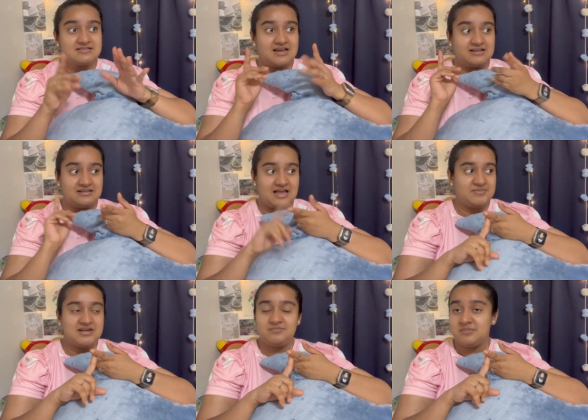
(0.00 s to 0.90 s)
I
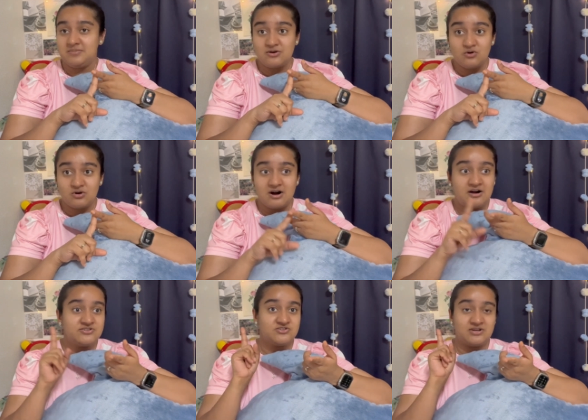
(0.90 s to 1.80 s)
laminate my bingo
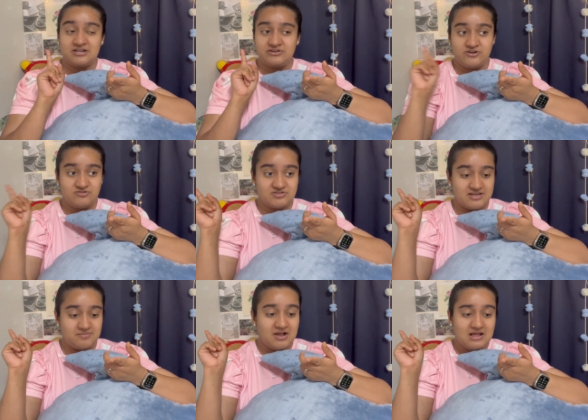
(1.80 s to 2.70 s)
cards so I can use
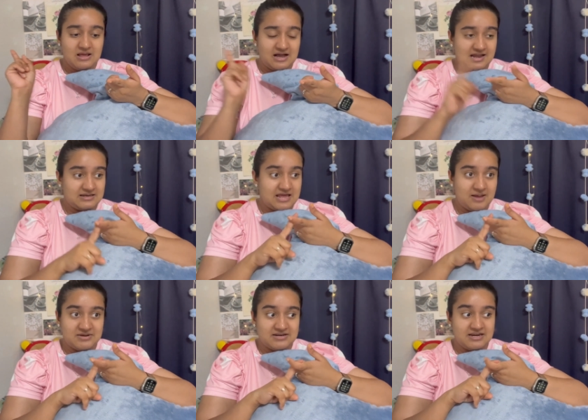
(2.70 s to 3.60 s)
them. I
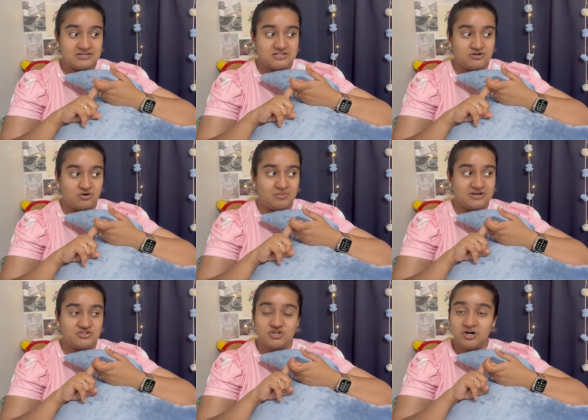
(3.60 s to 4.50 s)
laminate, you know, my
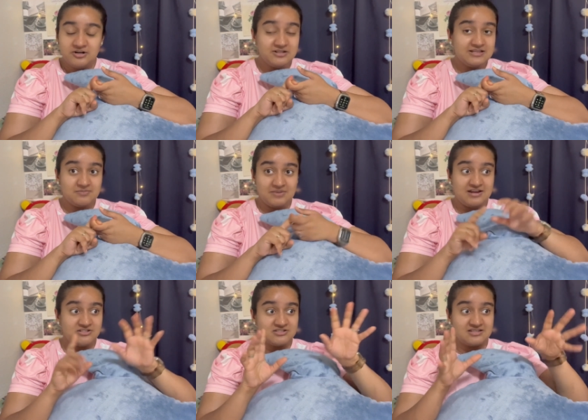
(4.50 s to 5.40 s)
journaling
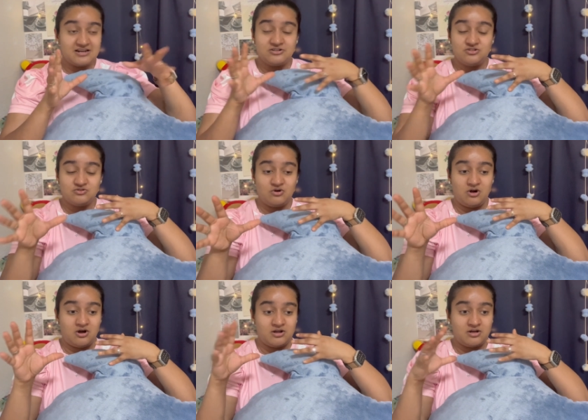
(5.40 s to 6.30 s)
pages that I do
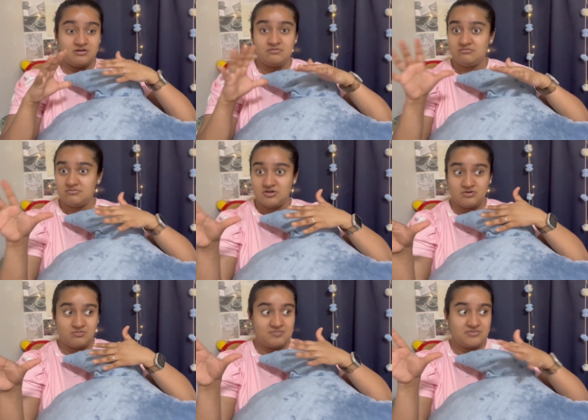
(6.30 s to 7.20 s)
on, you know,
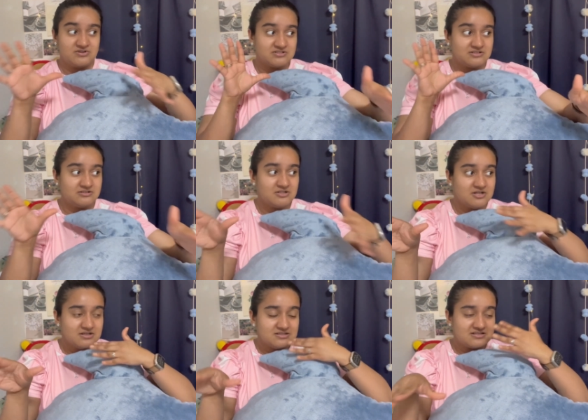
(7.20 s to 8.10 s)
my personal
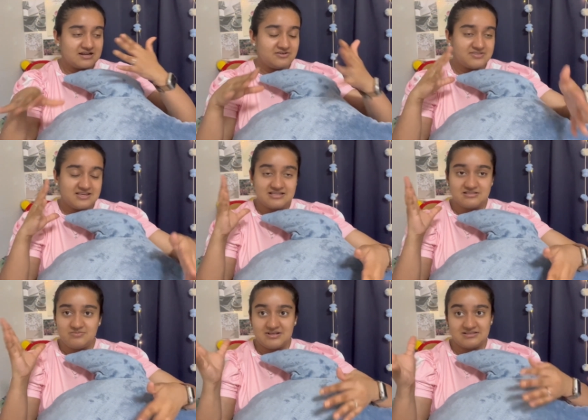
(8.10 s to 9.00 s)
side of things
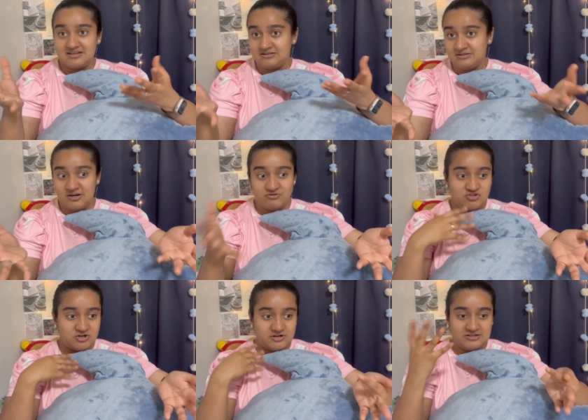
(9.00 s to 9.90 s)
because I love
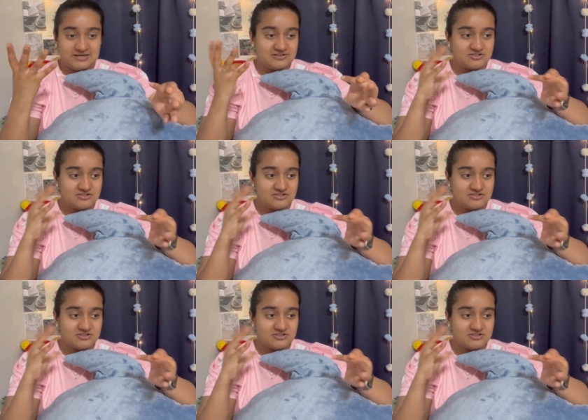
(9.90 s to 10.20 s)
journaling.